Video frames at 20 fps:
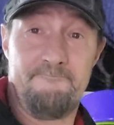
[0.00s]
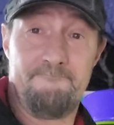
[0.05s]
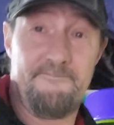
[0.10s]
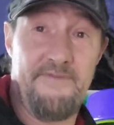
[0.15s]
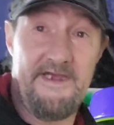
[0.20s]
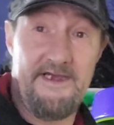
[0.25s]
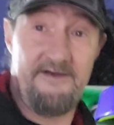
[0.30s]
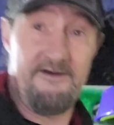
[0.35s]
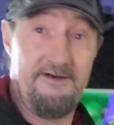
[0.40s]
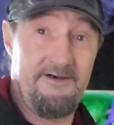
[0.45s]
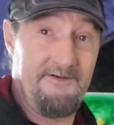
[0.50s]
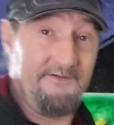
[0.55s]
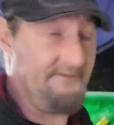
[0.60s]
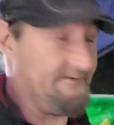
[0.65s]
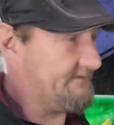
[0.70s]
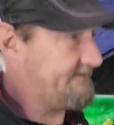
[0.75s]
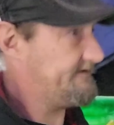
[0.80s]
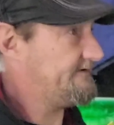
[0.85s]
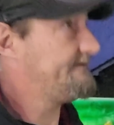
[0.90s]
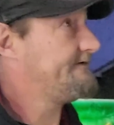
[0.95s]

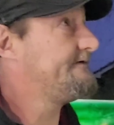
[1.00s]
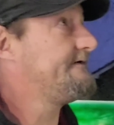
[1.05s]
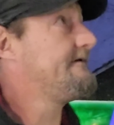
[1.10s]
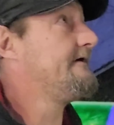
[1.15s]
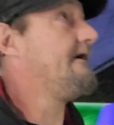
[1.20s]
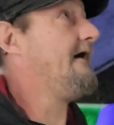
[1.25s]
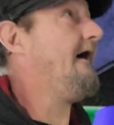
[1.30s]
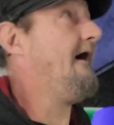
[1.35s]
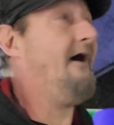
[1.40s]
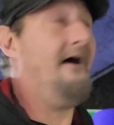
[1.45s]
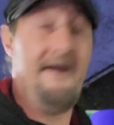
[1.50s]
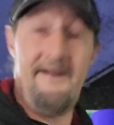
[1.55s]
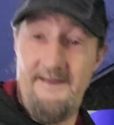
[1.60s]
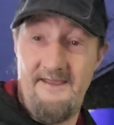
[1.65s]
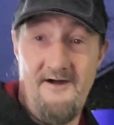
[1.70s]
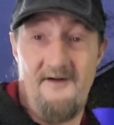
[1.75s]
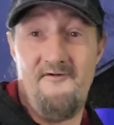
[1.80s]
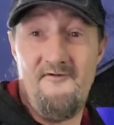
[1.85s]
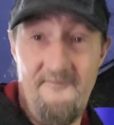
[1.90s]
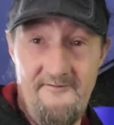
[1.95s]
Because I
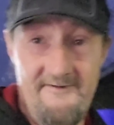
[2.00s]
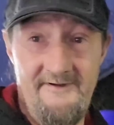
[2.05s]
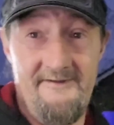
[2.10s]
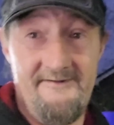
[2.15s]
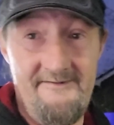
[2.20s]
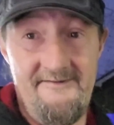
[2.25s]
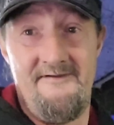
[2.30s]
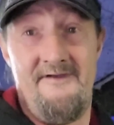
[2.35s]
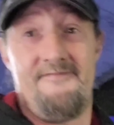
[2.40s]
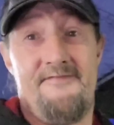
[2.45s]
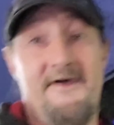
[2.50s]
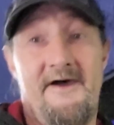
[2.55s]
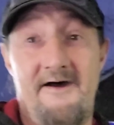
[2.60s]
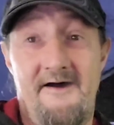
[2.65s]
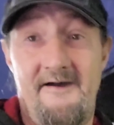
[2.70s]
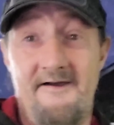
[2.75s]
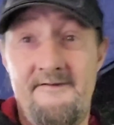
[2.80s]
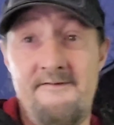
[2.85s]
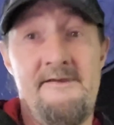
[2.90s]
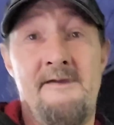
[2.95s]
know
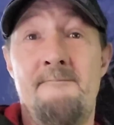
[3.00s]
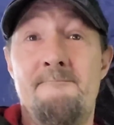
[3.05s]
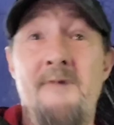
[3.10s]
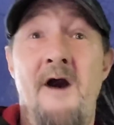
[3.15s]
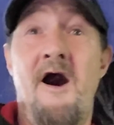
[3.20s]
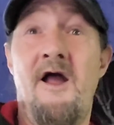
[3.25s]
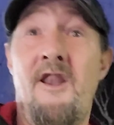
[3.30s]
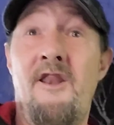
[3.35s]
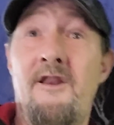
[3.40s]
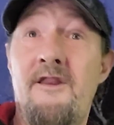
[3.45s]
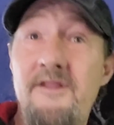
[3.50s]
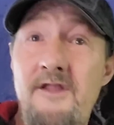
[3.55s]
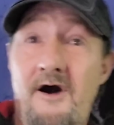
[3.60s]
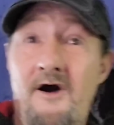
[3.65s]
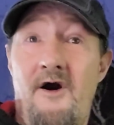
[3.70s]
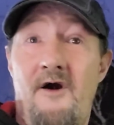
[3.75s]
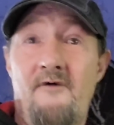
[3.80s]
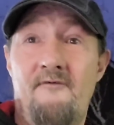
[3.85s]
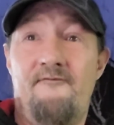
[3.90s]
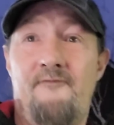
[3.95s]
that a
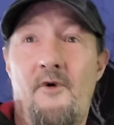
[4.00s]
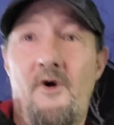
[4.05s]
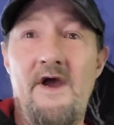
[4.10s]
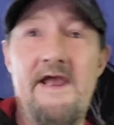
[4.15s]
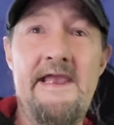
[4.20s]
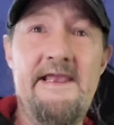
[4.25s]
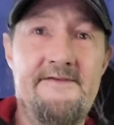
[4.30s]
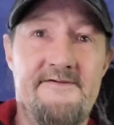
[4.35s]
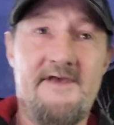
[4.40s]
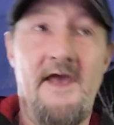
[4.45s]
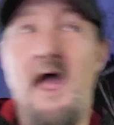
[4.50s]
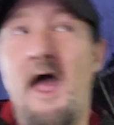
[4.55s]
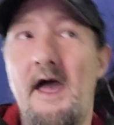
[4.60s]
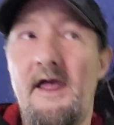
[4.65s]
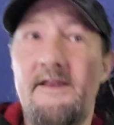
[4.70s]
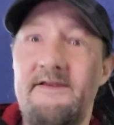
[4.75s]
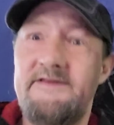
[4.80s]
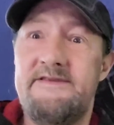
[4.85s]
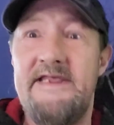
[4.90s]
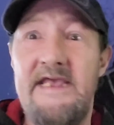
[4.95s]
lot of what he's
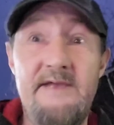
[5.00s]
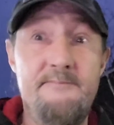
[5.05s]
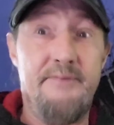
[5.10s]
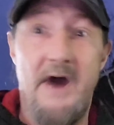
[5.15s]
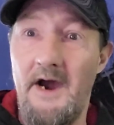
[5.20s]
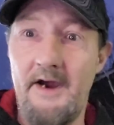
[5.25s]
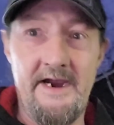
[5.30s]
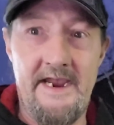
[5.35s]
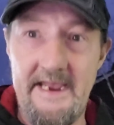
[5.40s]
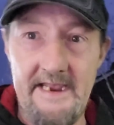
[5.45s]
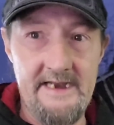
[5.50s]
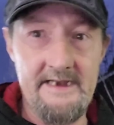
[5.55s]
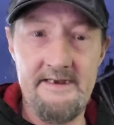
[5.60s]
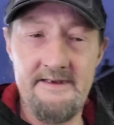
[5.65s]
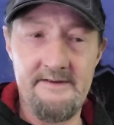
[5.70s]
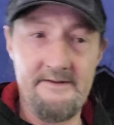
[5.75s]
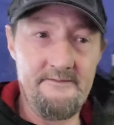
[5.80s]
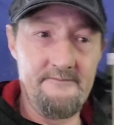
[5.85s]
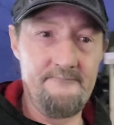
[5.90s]
debunking